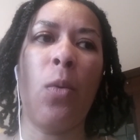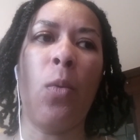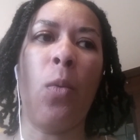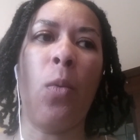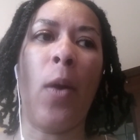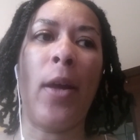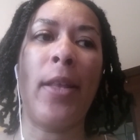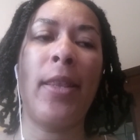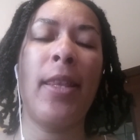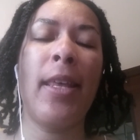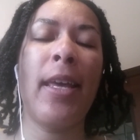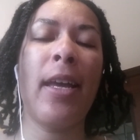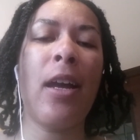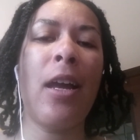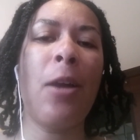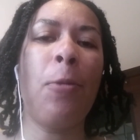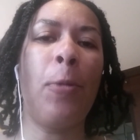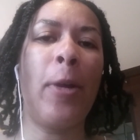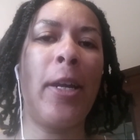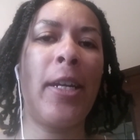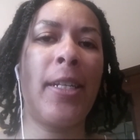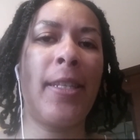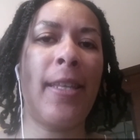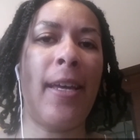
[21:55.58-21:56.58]
One thing I
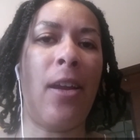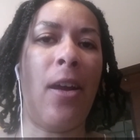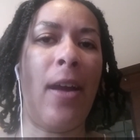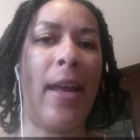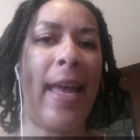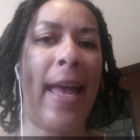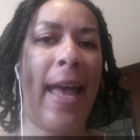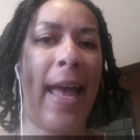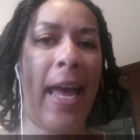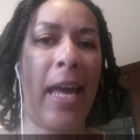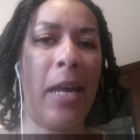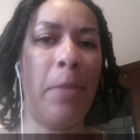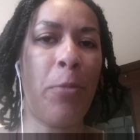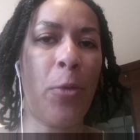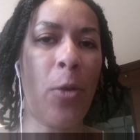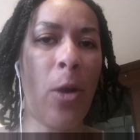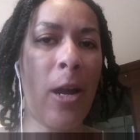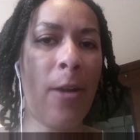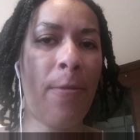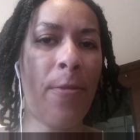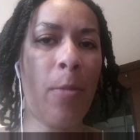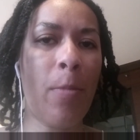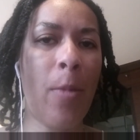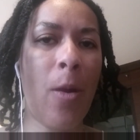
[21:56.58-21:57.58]
wish that I had
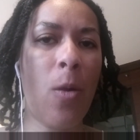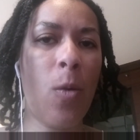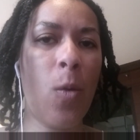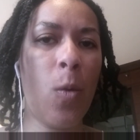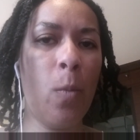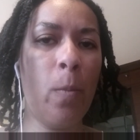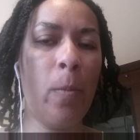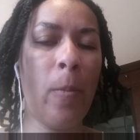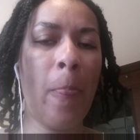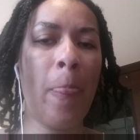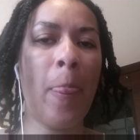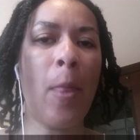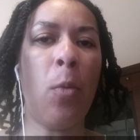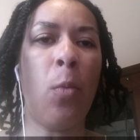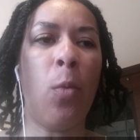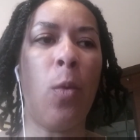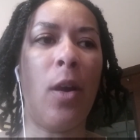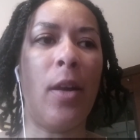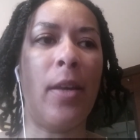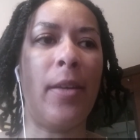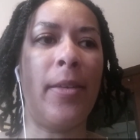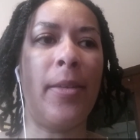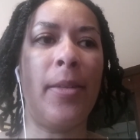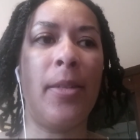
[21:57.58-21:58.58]
brought from home
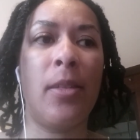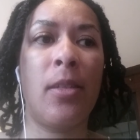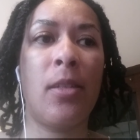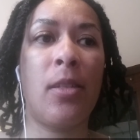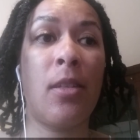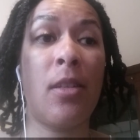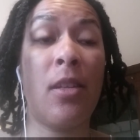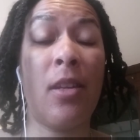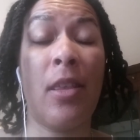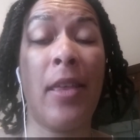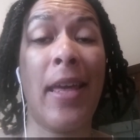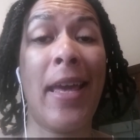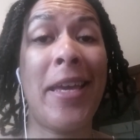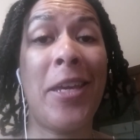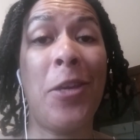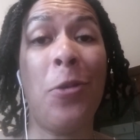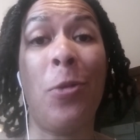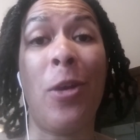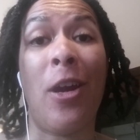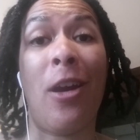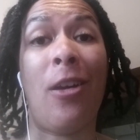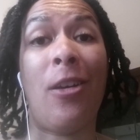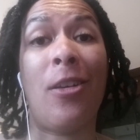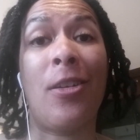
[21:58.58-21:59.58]
was thank
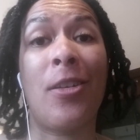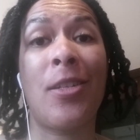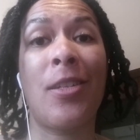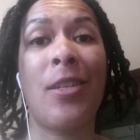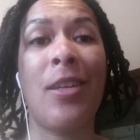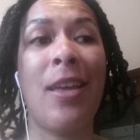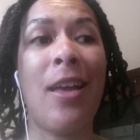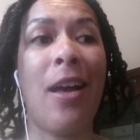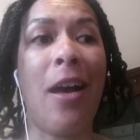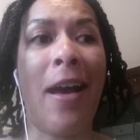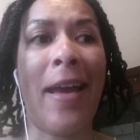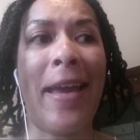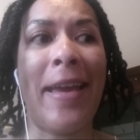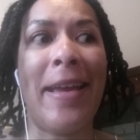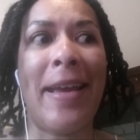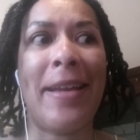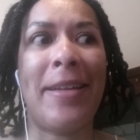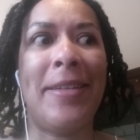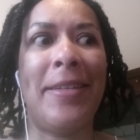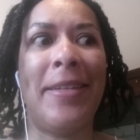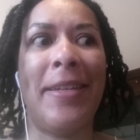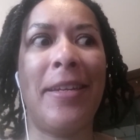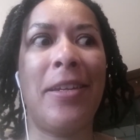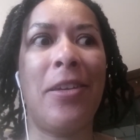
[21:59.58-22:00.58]
you cards. I
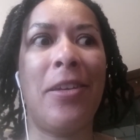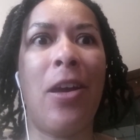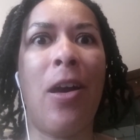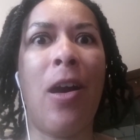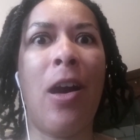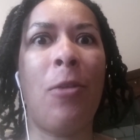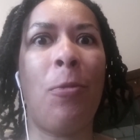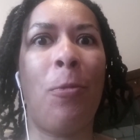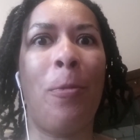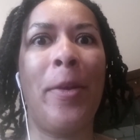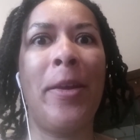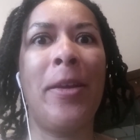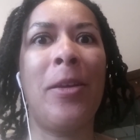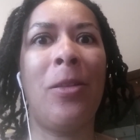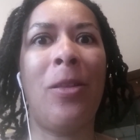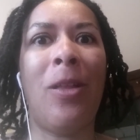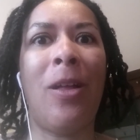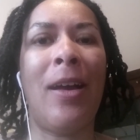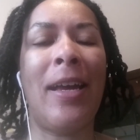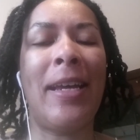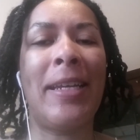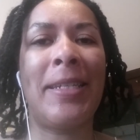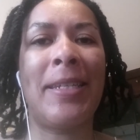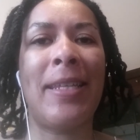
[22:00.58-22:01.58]
did not
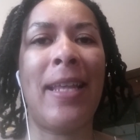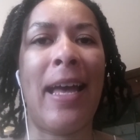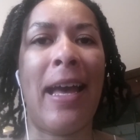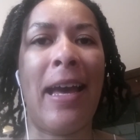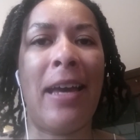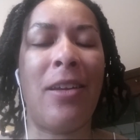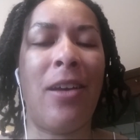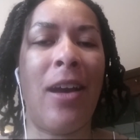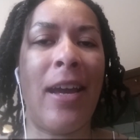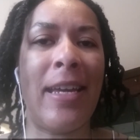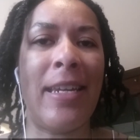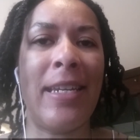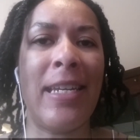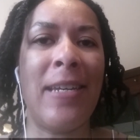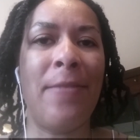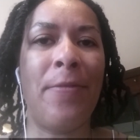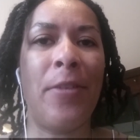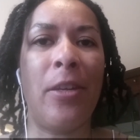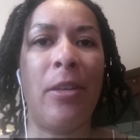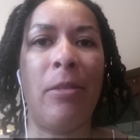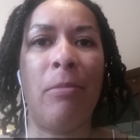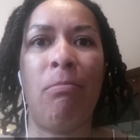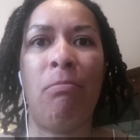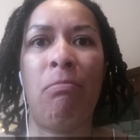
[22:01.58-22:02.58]
realize that I'd
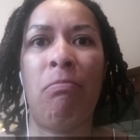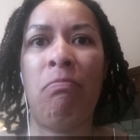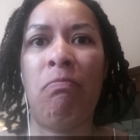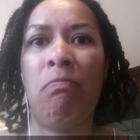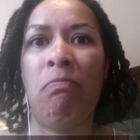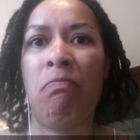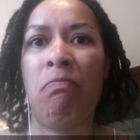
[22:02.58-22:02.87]
even